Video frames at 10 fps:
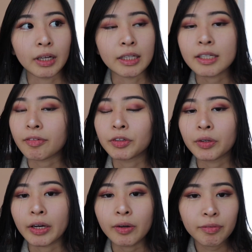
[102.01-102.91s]
And this
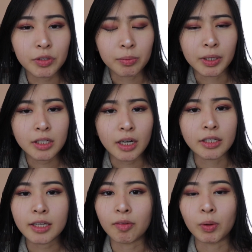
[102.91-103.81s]
afternoon, I don't have too much. I
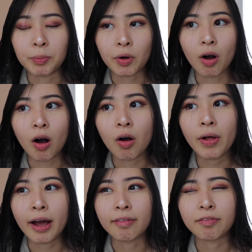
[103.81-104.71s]
just have one more call
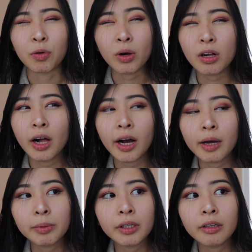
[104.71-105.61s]
at four o'clock,
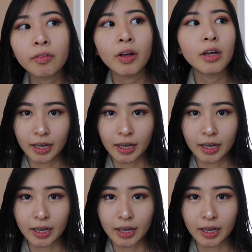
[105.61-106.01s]
I believe.